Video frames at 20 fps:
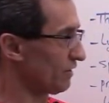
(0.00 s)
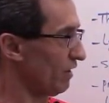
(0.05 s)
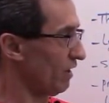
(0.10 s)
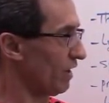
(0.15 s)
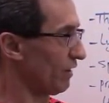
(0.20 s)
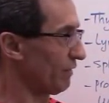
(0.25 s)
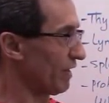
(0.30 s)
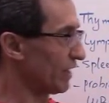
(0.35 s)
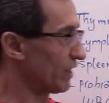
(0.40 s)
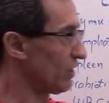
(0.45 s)

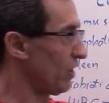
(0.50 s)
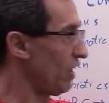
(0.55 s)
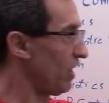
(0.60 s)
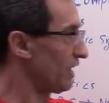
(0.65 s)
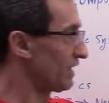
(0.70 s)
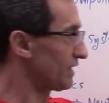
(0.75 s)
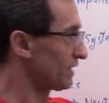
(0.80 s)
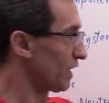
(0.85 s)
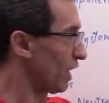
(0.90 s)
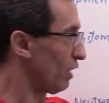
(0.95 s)
are a
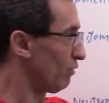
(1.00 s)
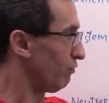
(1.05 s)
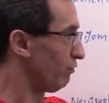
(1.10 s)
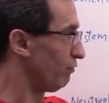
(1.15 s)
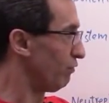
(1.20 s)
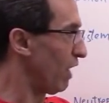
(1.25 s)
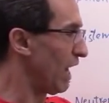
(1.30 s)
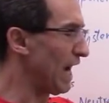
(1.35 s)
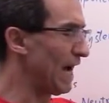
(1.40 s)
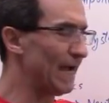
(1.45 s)
kind
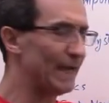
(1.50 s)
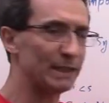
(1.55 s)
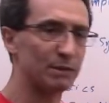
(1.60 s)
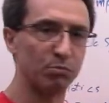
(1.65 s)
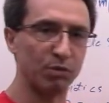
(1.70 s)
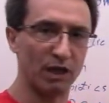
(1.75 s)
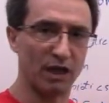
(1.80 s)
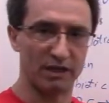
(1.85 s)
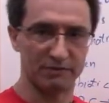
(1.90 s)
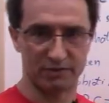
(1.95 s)
of white
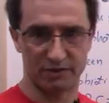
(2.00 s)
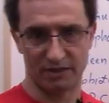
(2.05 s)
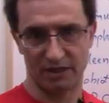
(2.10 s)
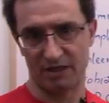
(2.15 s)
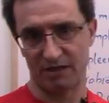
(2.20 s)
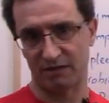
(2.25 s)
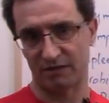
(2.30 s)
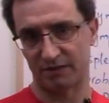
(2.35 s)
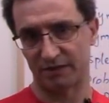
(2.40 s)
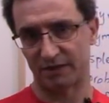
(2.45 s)
blood
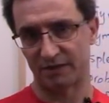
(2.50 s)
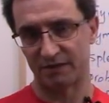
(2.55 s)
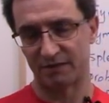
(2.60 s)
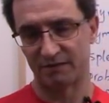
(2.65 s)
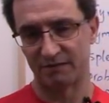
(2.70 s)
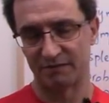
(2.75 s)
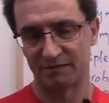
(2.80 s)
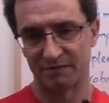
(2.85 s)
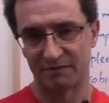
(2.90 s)
cells.